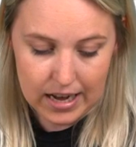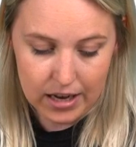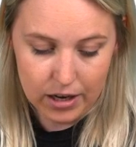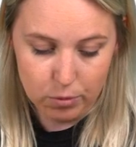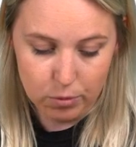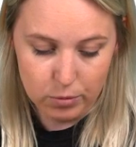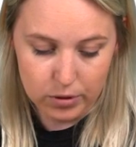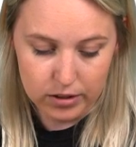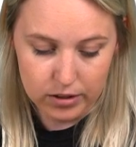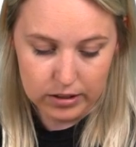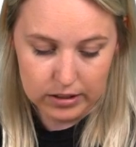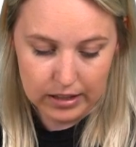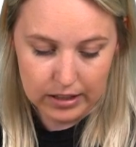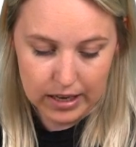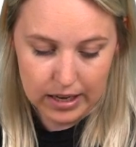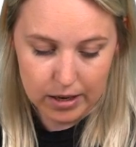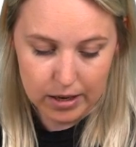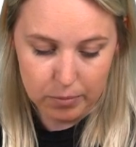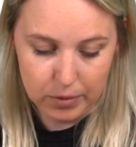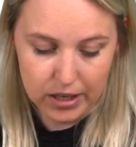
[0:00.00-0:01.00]
will
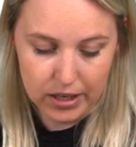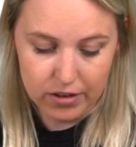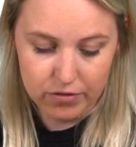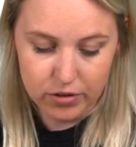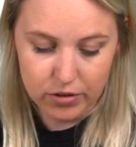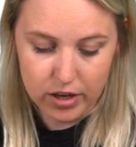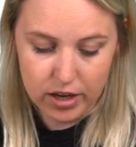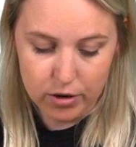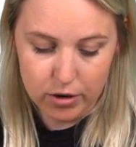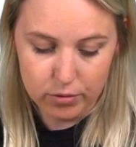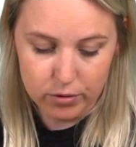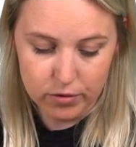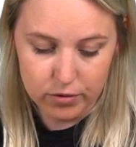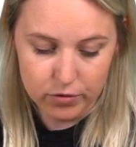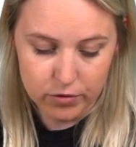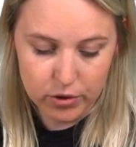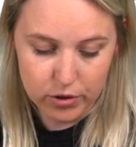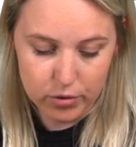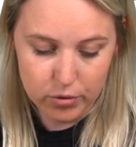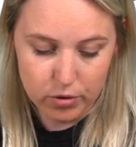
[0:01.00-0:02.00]
give you a
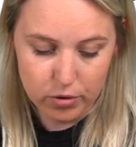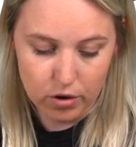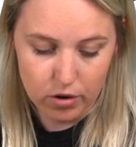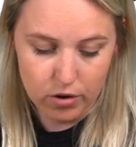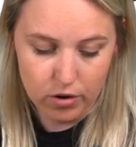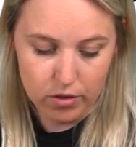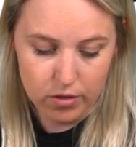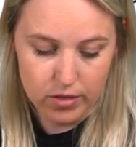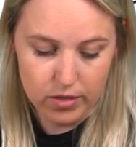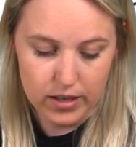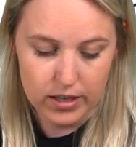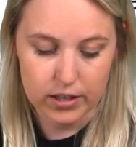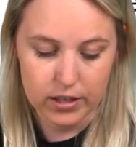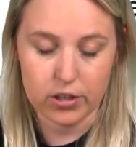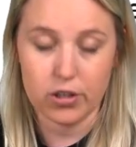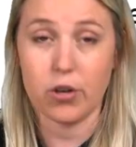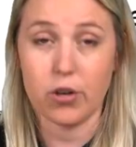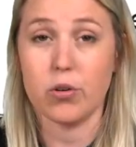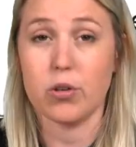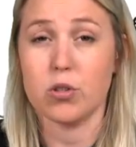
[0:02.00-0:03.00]
review on the
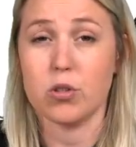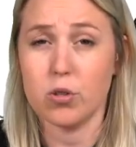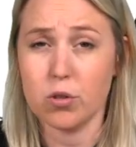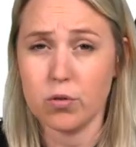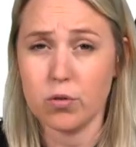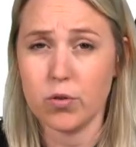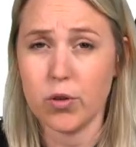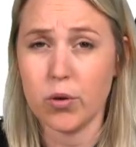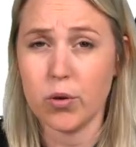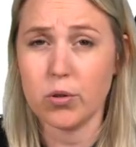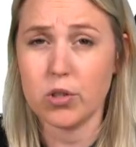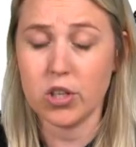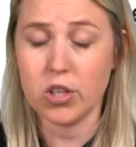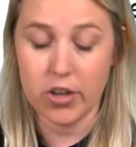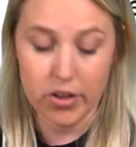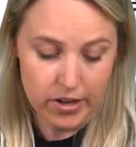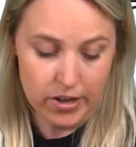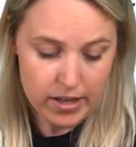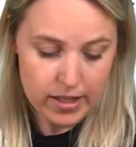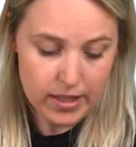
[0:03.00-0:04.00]
going to
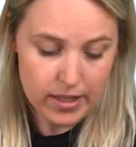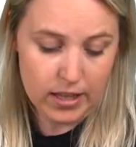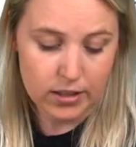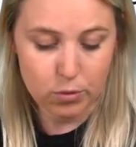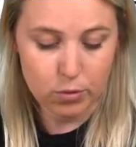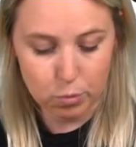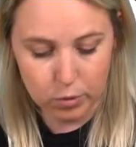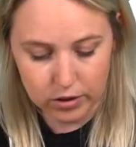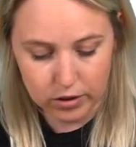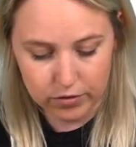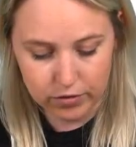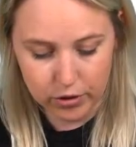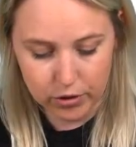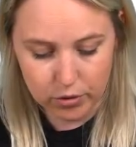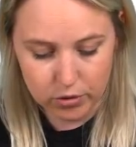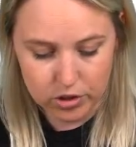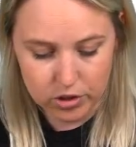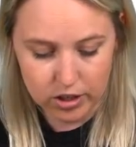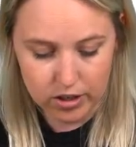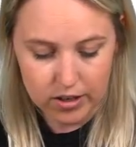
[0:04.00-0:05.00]
future, then the will
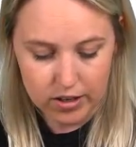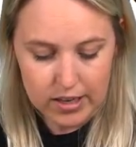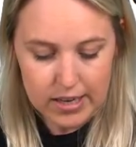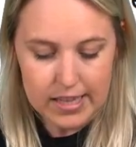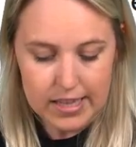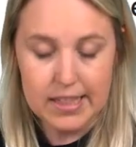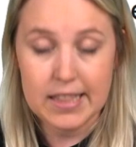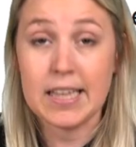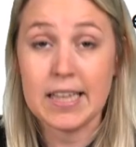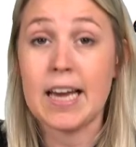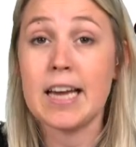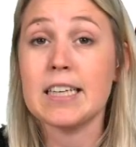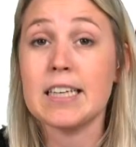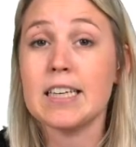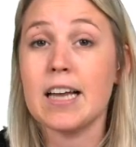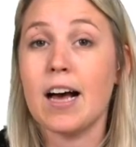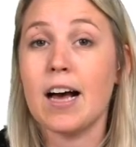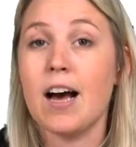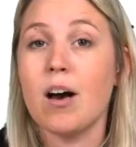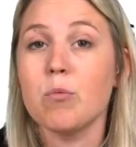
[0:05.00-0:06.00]
future. Then
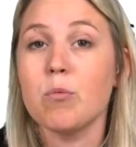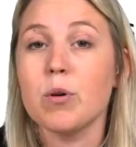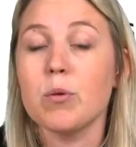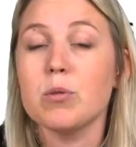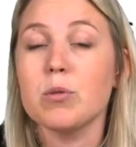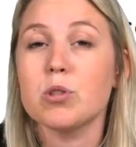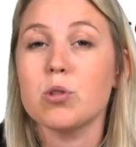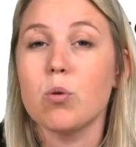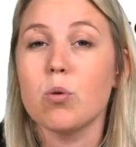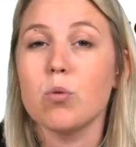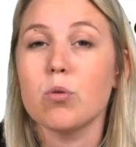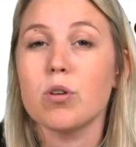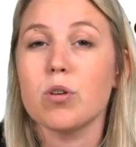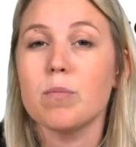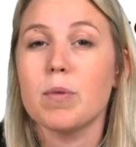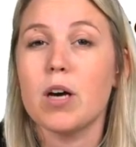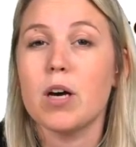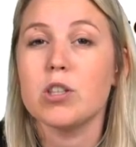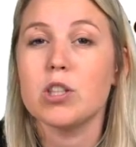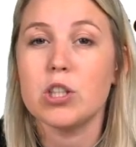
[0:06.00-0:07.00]
we will talk
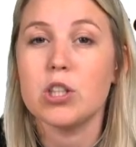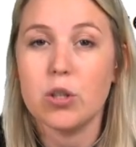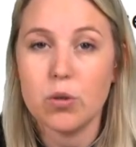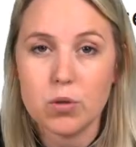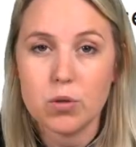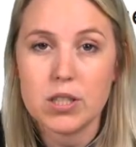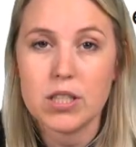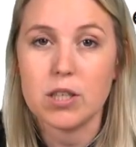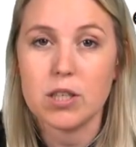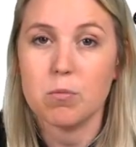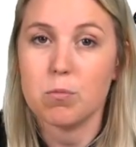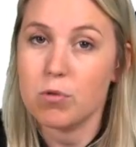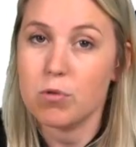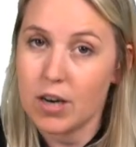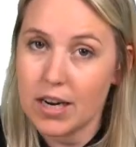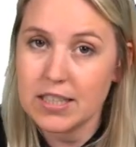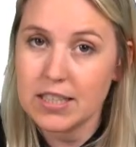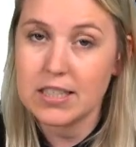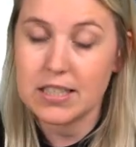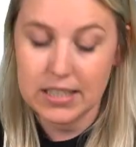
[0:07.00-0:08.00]
about using
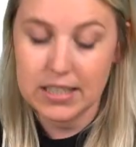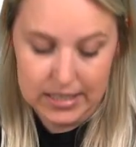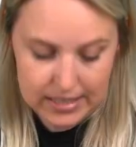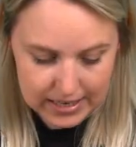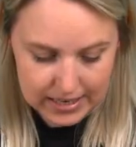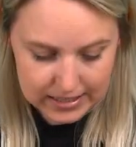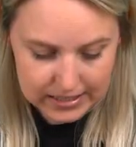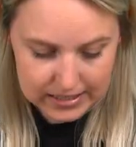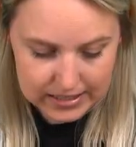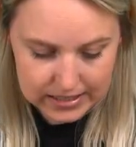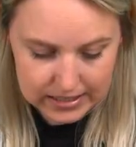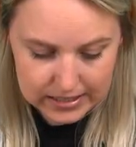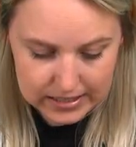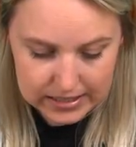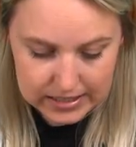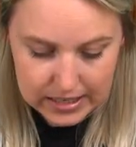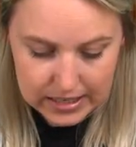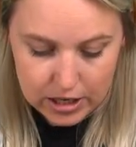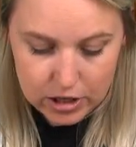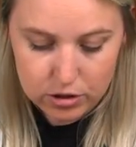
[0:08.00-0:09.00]
present
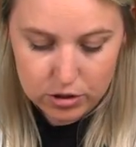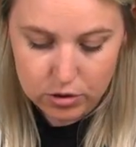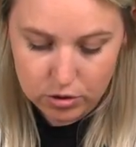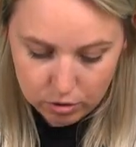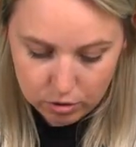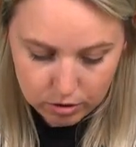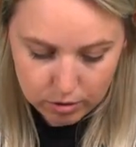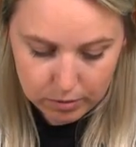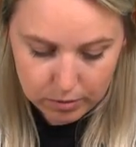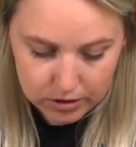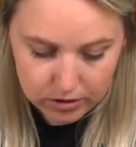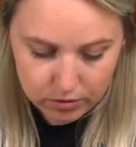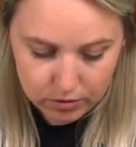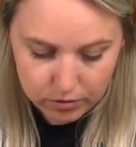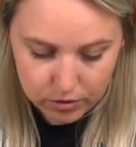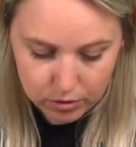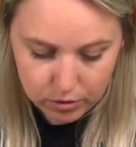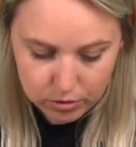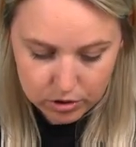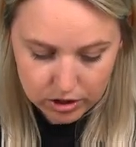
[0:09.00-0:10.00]
tenses to talk about the
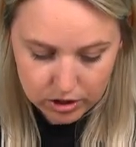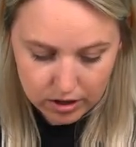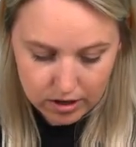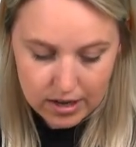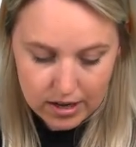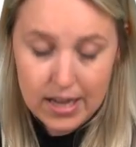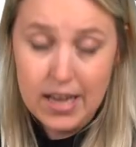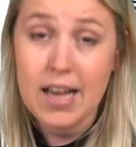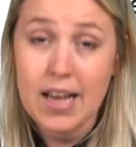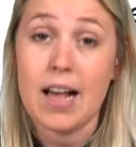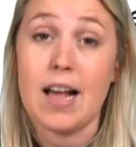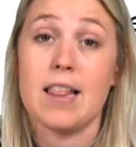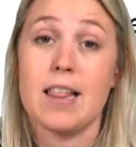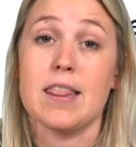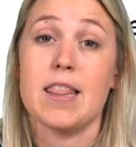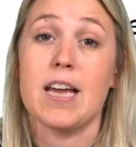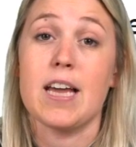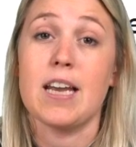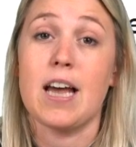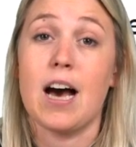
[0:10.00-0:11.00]
future. And
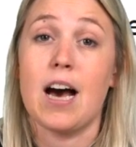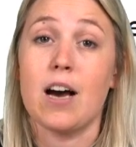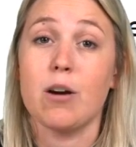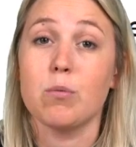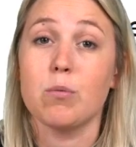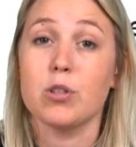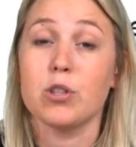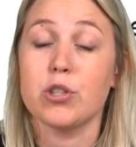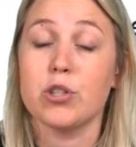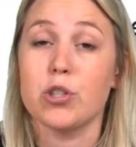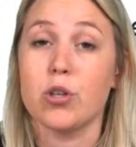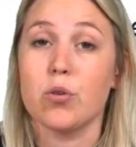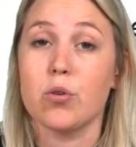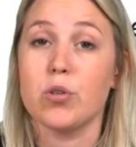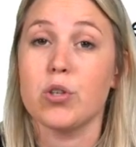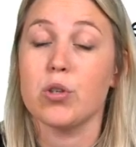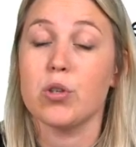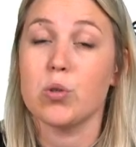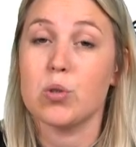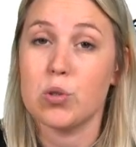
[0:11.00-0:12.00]
then I will show
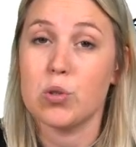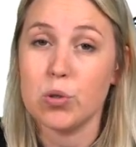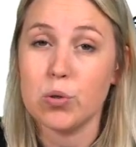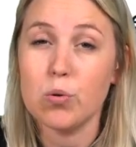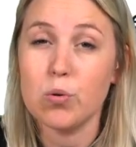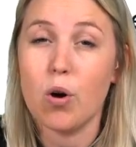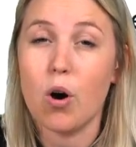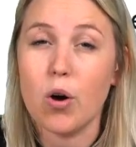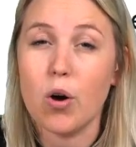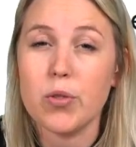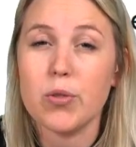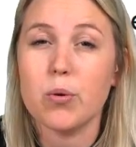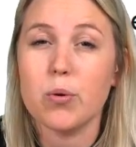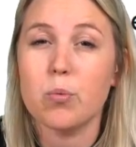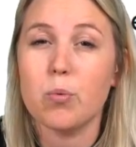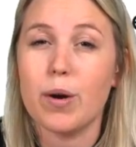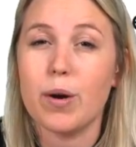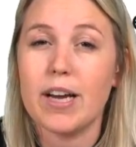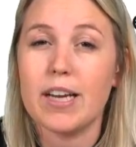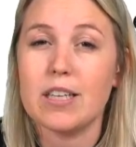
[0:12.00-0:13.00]
you two other
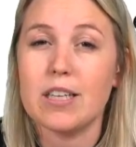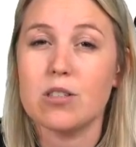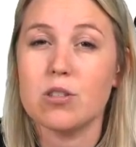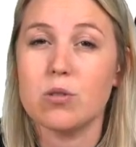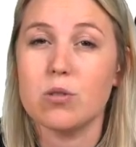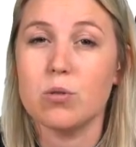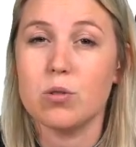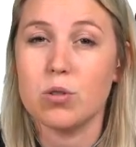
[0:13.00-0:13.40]
ways to